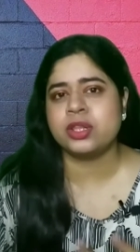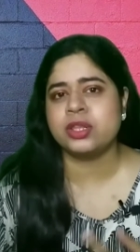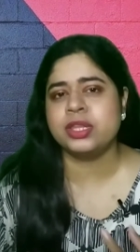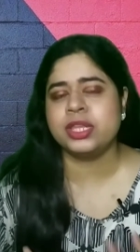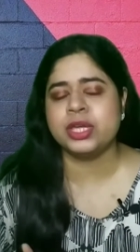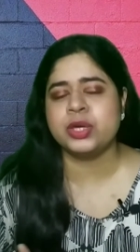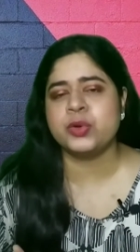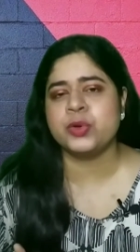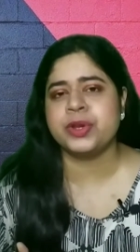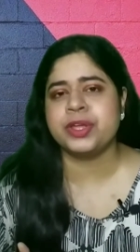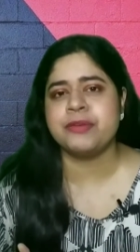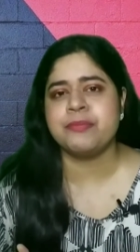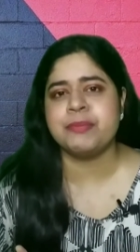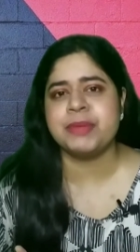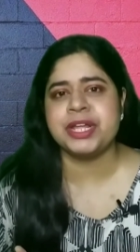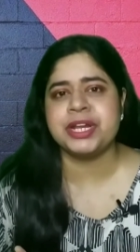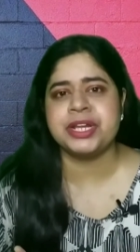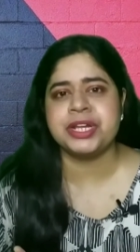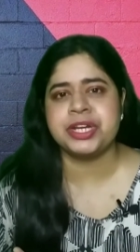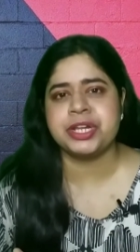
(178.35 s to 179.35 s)
They could have
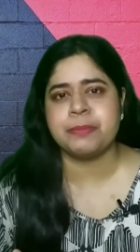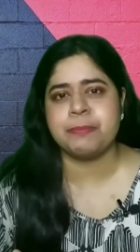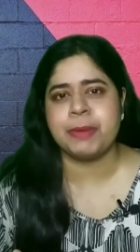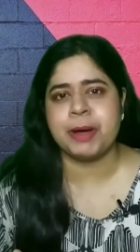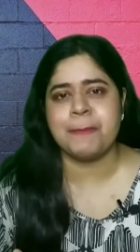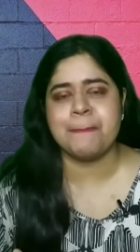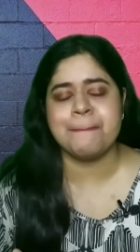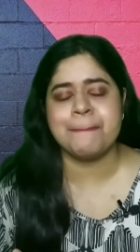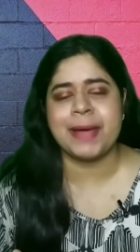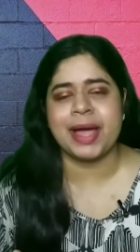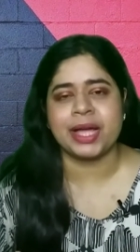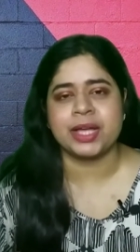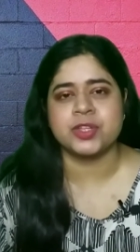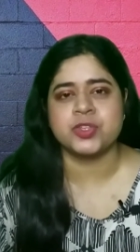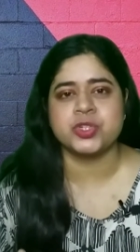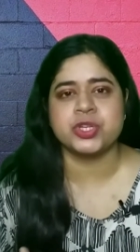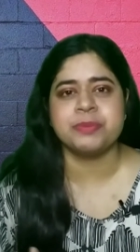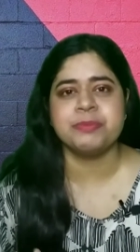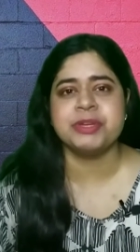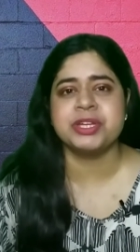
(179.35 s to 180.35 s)
made it a pump
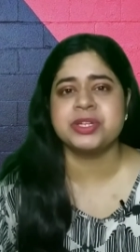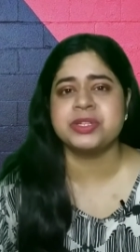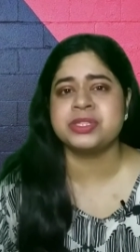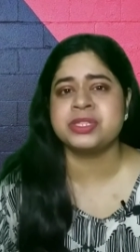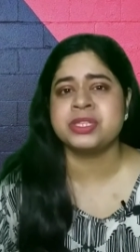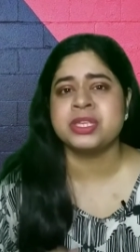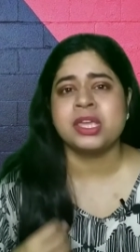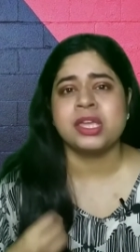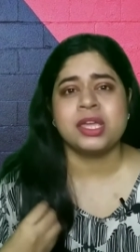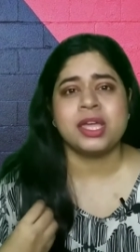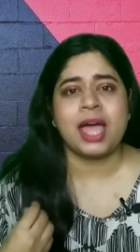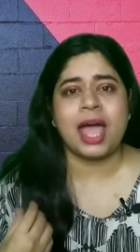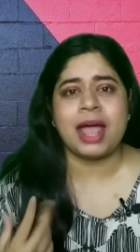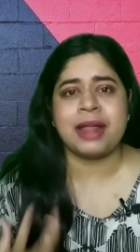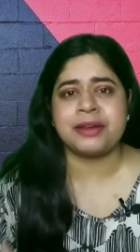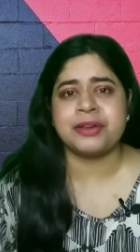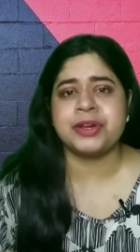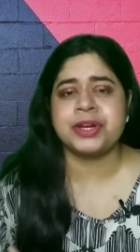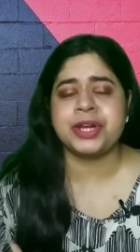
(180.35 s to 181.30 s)
packaging, because at